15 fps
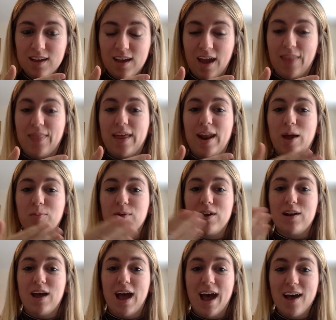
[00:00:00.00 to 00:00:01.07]
and then I'm going
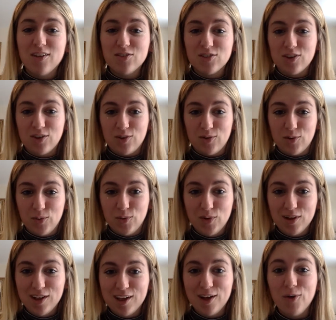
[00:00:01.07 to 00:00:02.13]
to ask you
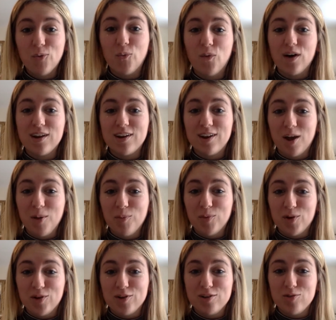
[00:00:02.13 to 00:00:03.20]
what
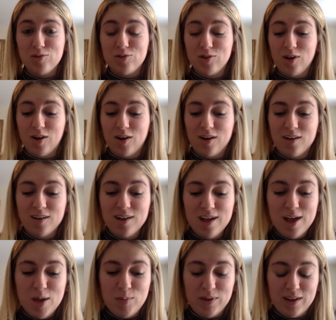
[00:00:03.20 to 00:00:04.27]
number you saw
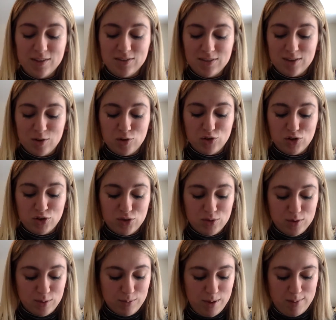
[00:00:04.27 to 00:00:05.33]
because there's
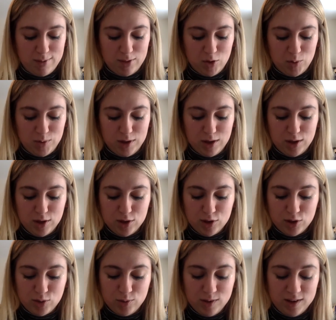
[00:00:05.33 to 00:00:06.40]
there maybe there'll be
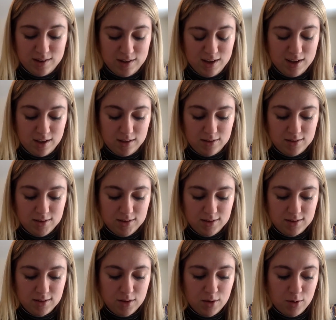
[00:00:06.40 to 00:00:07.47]
three
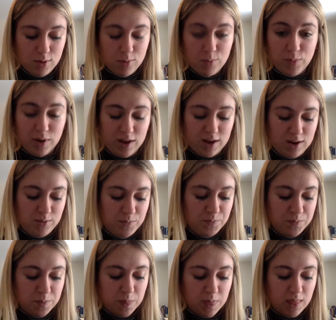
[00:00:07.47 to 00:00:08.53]
discs, but
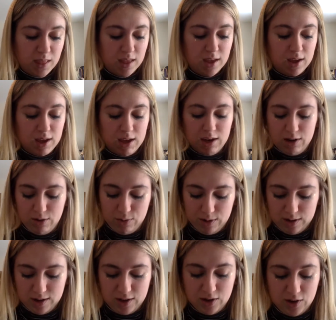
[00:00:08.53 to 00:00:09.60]
you know,
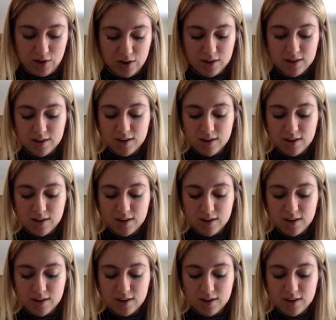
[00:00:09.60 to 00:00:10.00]
in here.